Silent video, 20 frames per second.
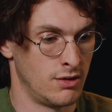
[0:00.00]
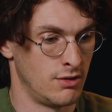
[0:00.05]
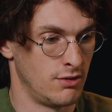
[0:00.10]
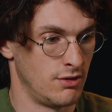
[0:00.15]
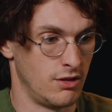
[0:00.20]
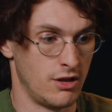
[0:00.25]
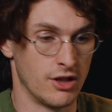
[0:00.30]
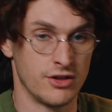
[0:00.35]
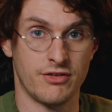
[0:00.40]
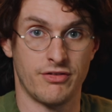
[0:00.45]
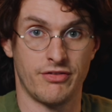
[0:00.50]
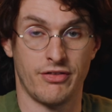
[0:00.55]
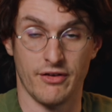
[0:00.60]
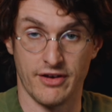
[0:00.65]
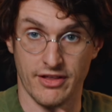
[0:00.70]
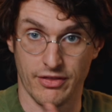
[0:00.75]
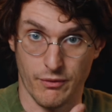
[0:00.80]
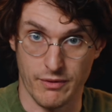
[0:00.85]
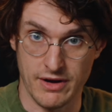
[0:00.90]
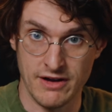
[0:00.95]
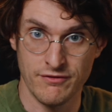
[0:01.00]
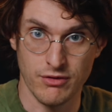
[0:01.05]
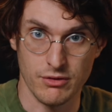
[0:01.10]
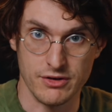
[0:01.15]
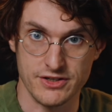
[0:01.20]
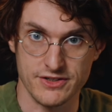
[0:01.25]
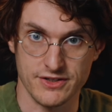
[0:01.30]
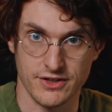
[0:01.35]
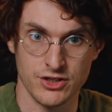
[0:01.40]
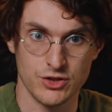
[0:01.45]
LUT-33, for
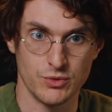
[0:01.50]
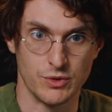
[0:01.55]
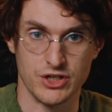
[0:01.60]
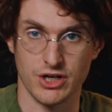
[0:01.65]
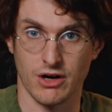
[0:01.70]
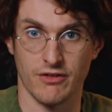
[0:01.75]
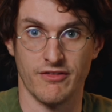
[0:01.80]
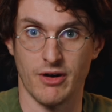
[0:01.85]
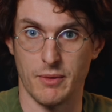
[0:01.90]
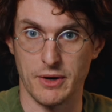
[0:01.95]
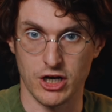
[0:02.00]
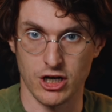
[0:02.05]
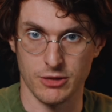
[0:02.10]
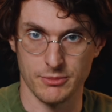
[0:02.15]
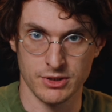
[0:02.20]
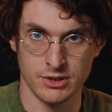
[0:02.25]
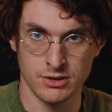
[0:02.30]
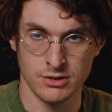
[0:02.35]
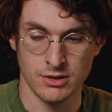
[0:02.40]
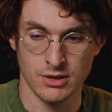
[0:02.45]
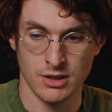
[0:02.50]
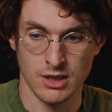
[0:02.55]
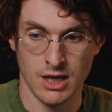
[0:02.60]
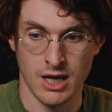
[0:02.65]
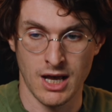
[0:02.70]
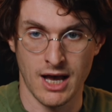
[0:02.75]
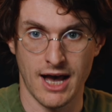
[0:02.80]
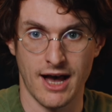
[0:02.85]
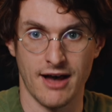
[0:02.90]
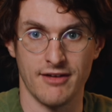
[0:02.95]
instance, which are very common,
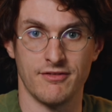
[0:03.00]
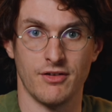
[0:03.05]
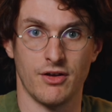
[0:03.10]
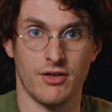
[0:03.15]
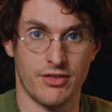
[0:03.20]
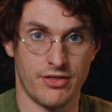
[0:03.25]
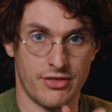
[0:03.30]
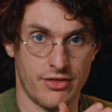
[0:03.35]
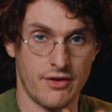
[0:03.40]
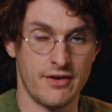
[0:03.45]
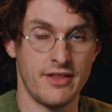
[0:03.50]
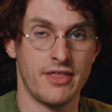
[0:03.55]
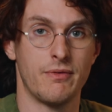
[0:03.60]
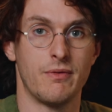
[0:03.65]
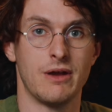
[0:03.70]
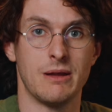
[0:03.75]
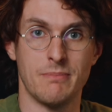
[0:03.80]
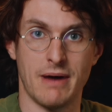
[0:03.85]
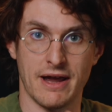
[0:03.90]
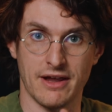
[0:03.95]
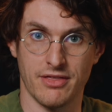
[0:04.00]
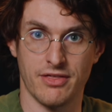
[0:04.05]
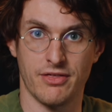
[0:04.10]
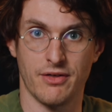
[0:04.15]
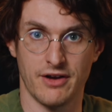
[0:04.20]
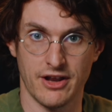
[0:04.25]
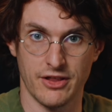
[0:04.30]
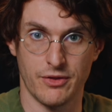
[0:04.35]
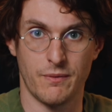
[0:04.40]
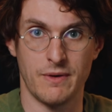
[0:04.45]
have 33 by
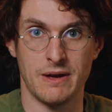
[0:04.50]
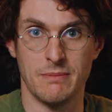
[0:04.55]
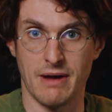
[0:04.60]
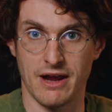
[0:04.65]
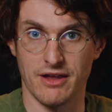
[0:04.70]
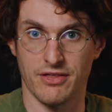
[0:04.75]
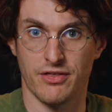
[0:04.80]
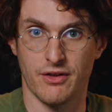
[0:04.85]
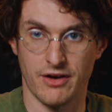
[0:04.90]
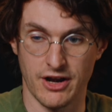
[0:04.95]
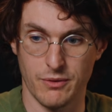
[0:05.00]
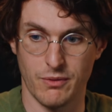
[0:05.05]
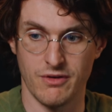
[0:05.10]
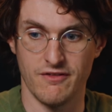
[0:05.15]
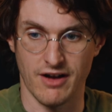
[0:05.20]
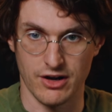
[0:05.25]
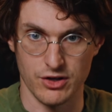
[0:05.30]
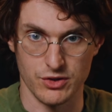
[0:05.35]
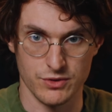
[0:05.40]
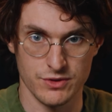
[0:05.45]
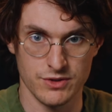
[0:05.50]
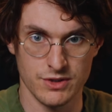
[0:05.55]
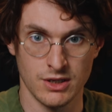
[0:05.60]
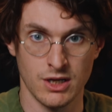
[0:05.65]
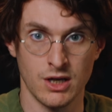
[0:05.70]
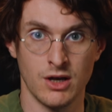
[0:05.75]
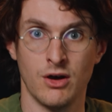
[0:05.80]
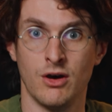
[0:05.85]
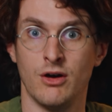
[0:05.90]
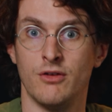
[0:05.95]
33 by 33 values
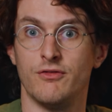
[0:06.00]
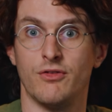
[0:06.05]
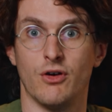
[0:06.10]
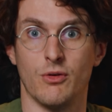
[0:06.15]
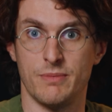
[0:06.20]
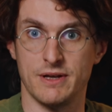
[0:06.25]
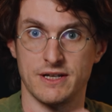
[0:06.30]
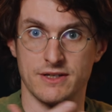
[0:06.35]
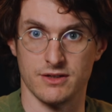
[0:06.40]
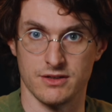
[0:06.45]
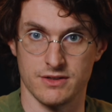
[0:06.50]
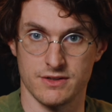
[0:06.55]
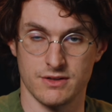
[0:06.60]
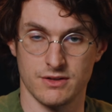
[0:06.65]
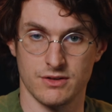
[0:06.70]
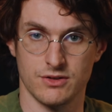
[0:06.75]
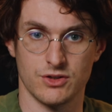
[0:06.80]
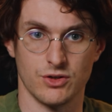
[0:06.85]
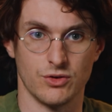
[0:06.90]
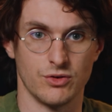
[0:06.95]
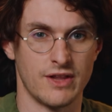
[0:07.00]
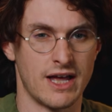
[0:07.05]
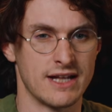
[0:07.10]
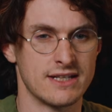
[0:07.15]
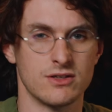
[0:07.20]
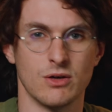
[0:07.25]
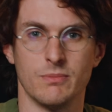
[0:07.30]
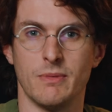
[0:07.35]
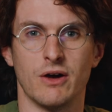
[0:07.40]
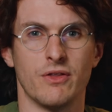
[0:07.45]
for pixels. So
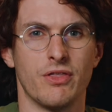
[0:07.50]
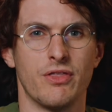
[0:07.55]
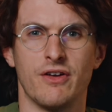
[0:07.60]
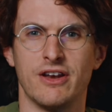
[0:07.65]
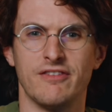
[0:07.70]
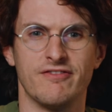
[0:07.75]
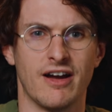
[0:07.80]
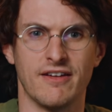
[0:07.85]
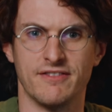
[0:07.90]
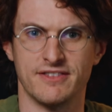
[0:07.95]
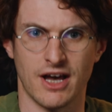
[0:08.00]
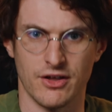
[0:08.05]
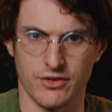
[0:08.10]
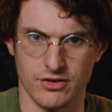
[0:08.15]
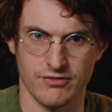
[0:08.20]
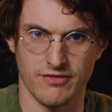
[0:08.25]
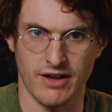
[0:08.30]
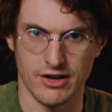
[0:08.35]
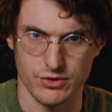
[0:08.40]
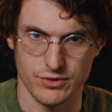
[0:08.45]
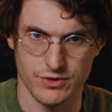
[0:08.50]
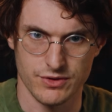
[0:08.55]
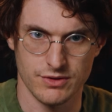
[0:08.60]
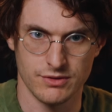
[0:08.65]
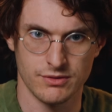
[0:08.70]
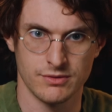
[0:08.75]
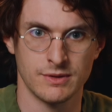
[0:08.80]
that's about 35,000 values.